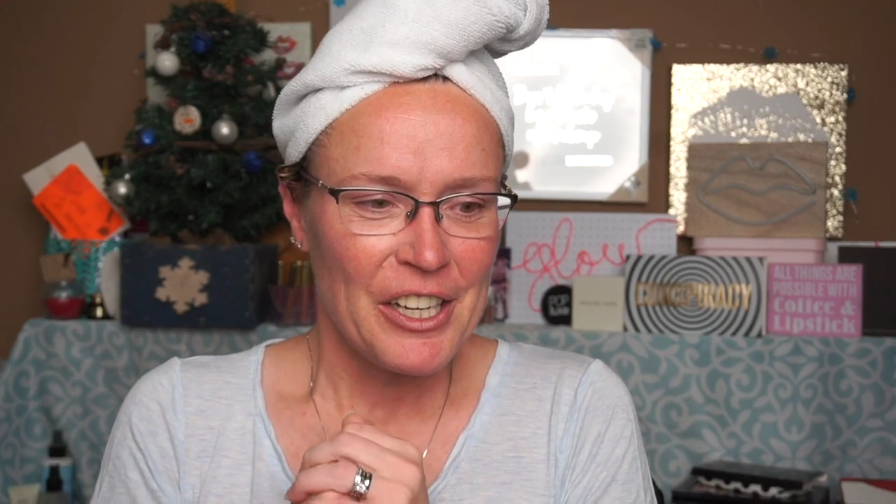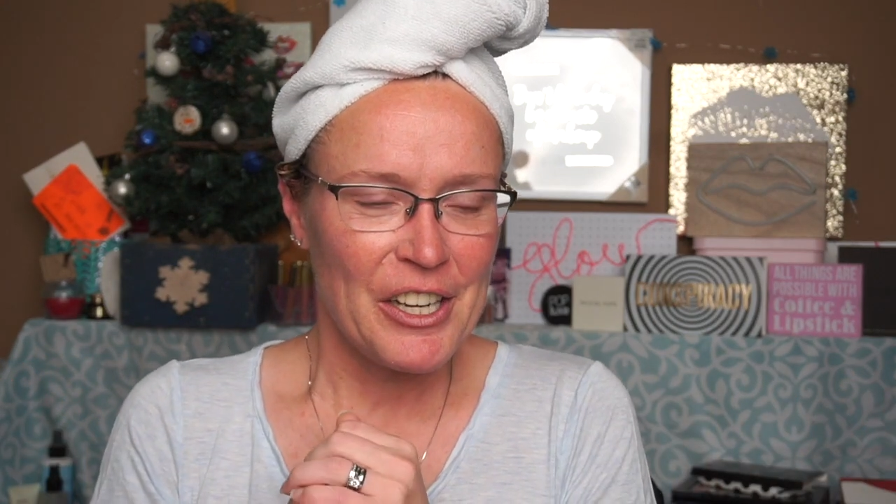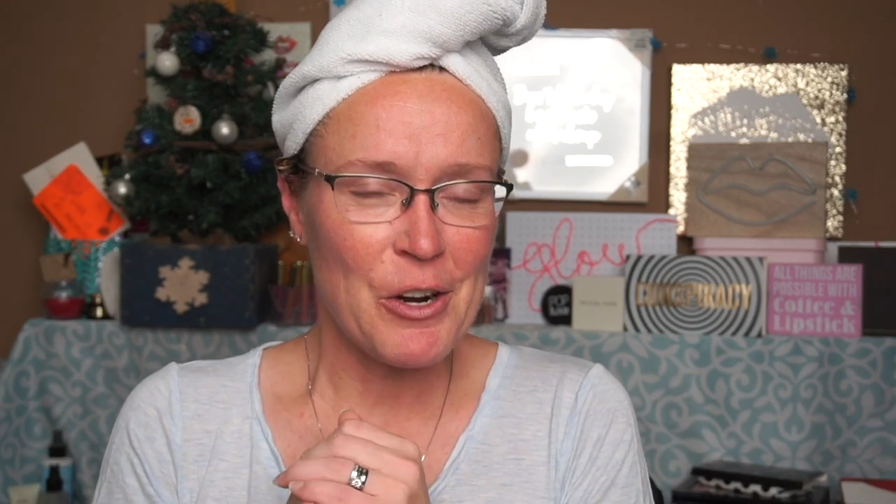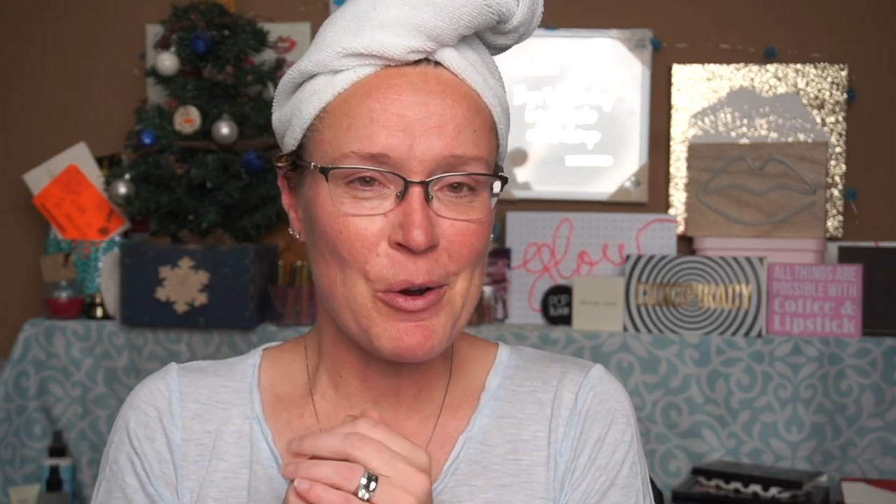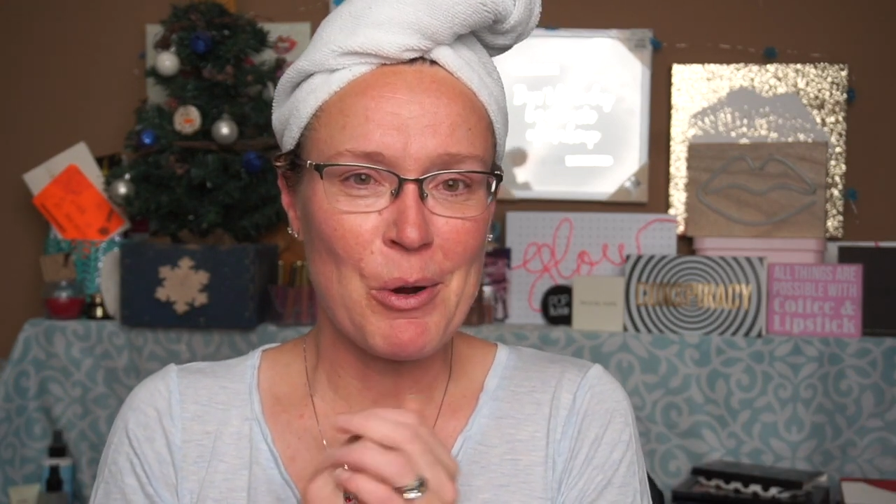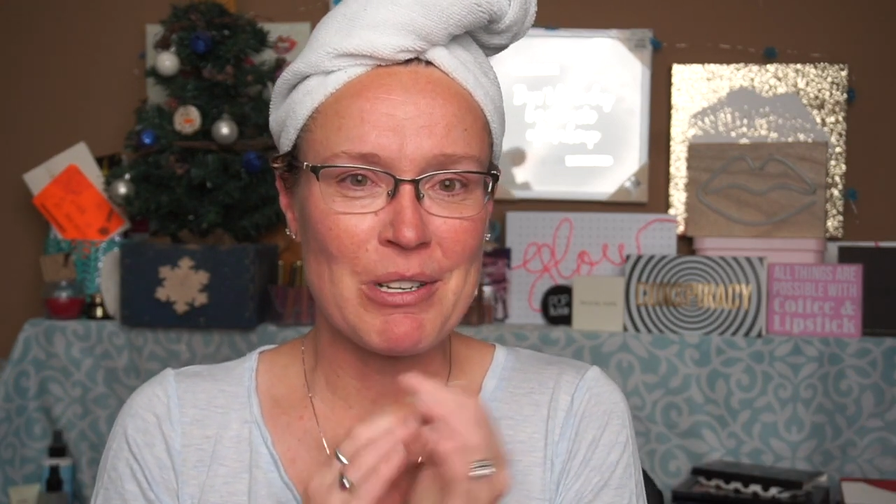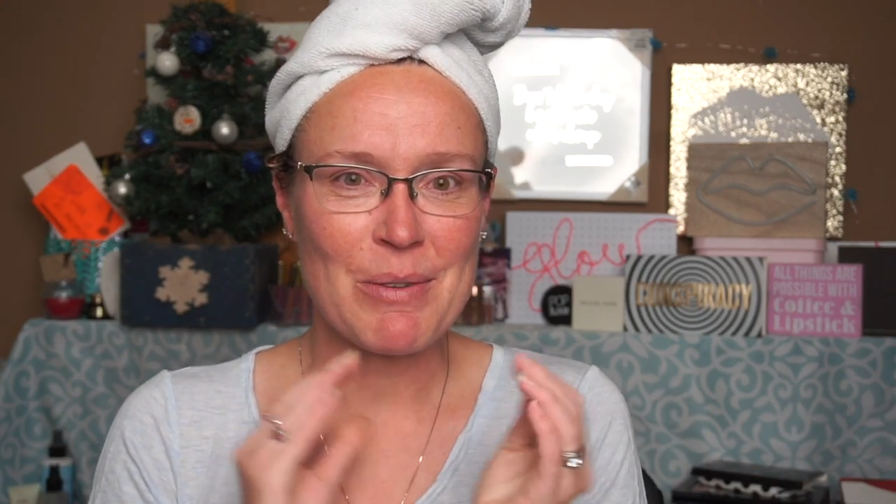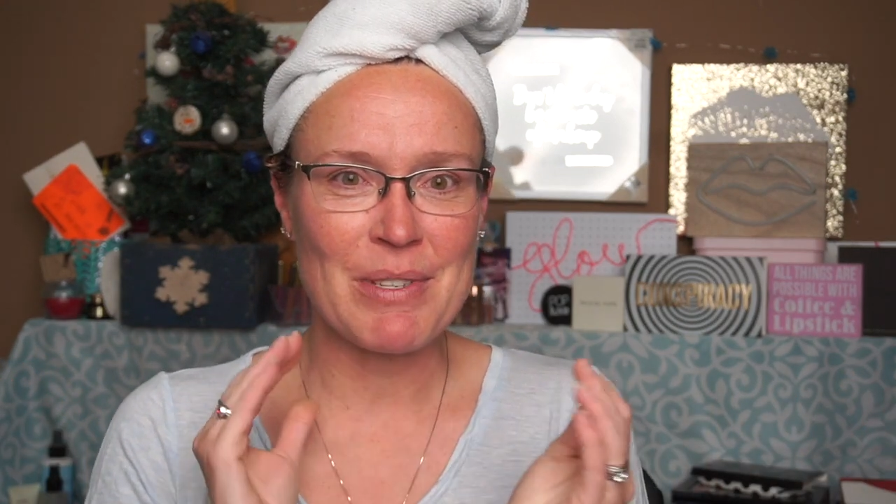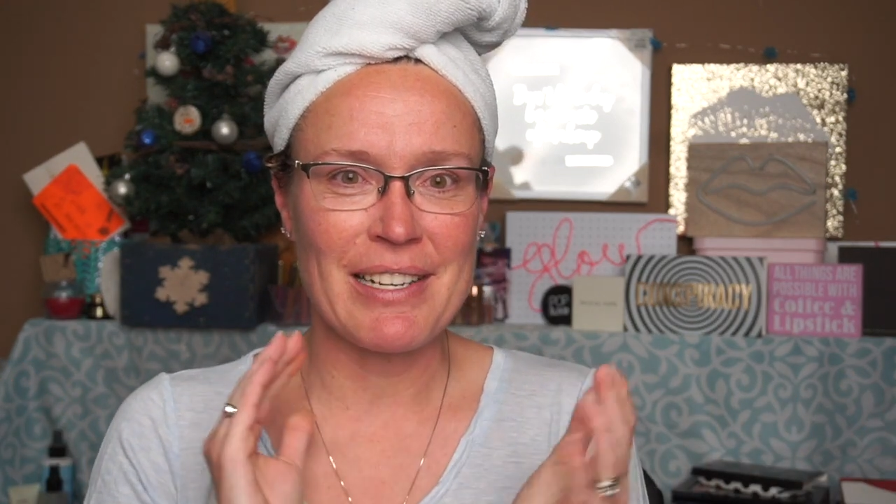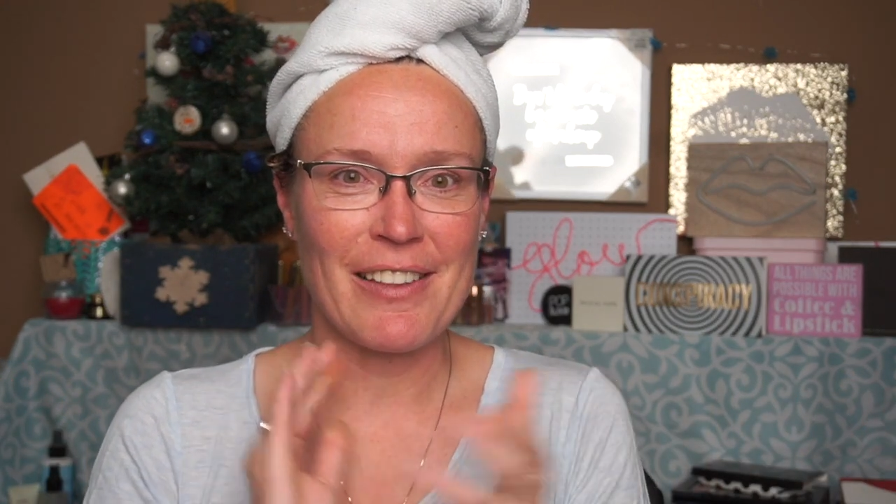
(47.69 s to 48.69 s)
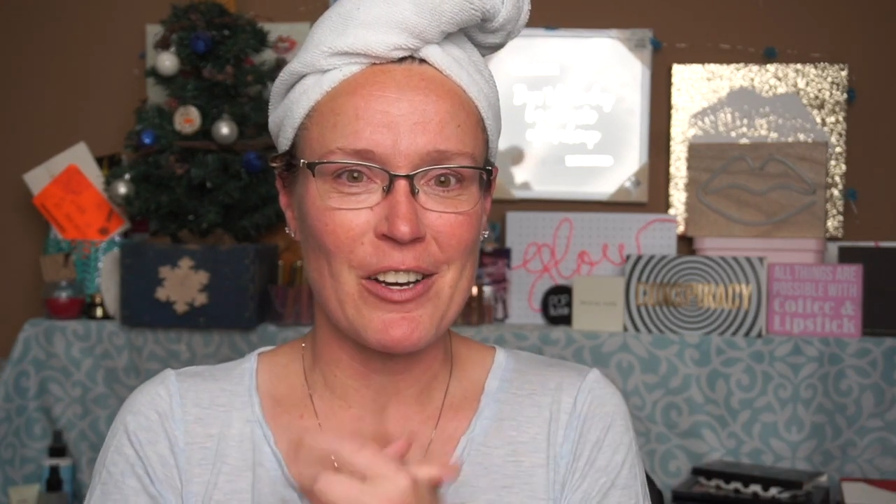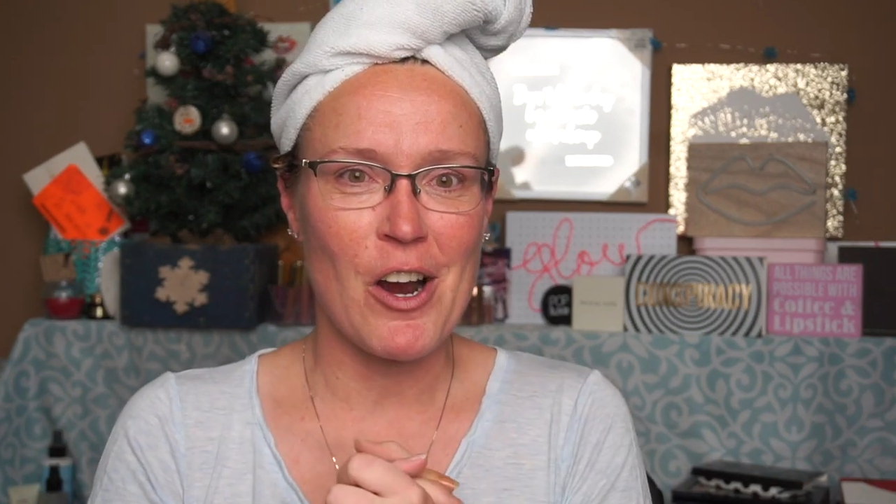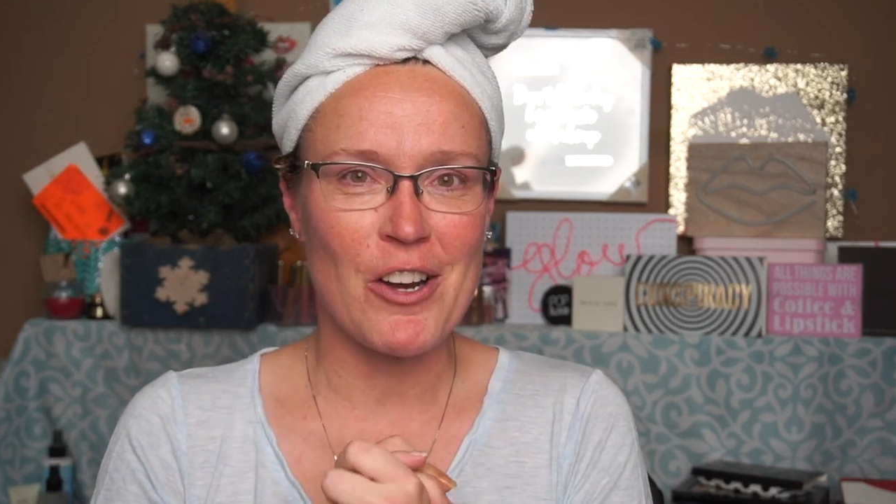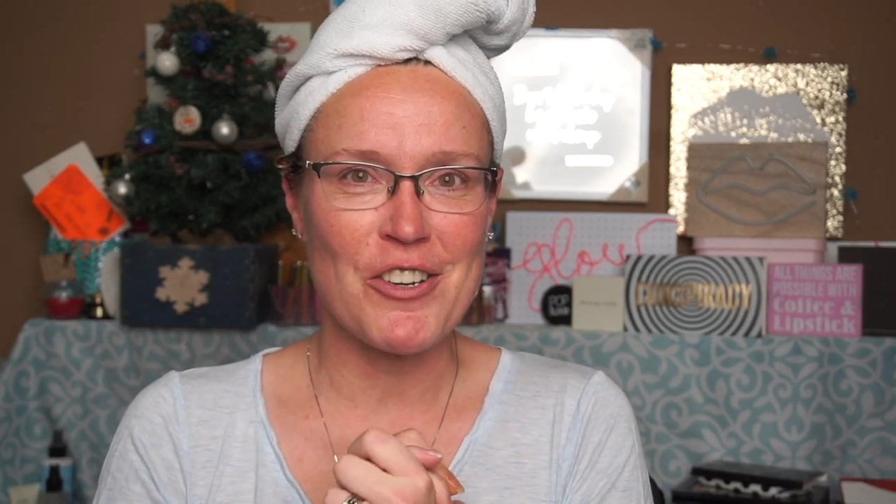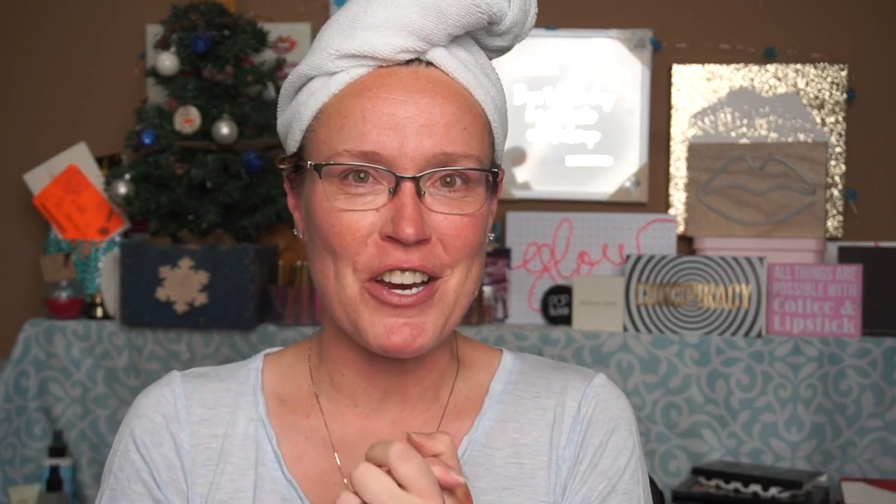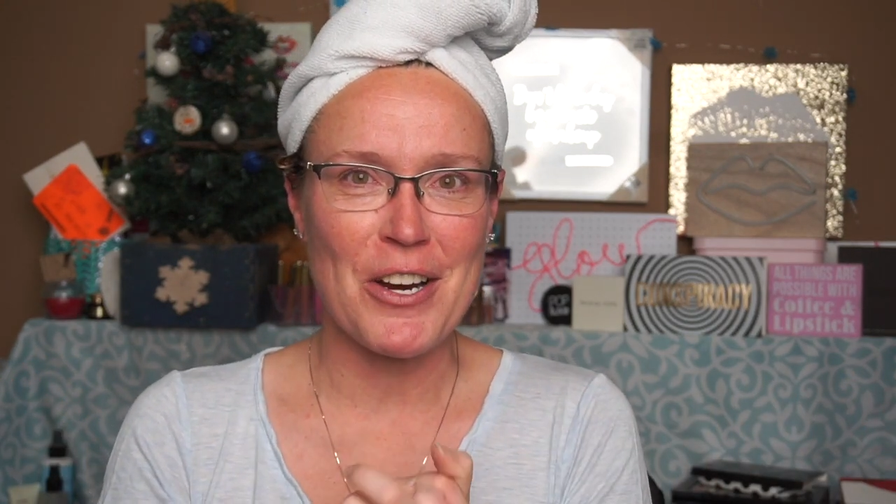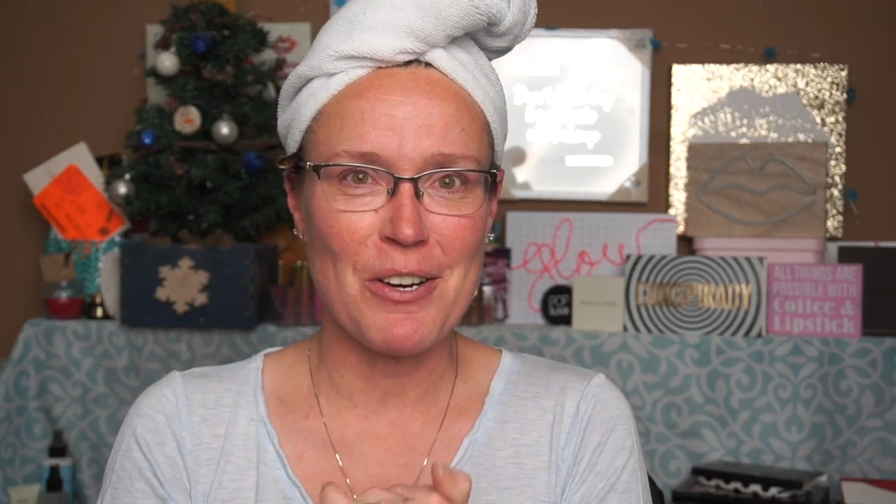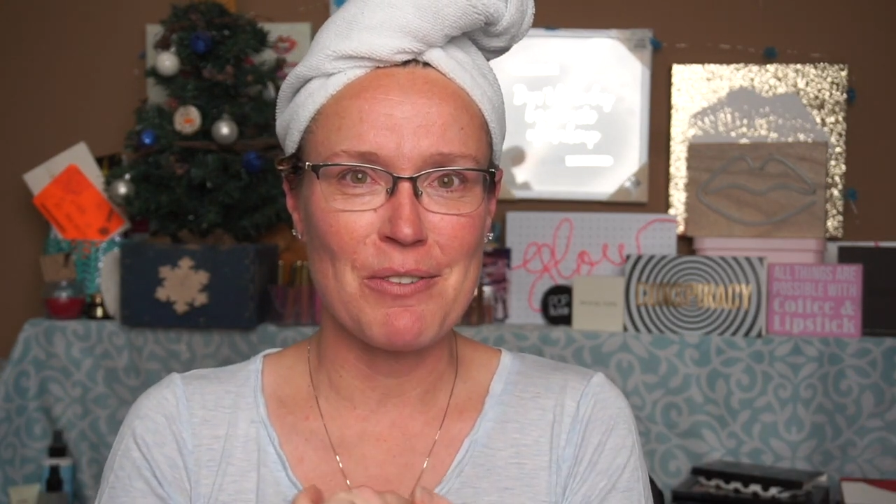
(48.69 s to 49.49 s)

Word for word: you know, of course, it was another hard year.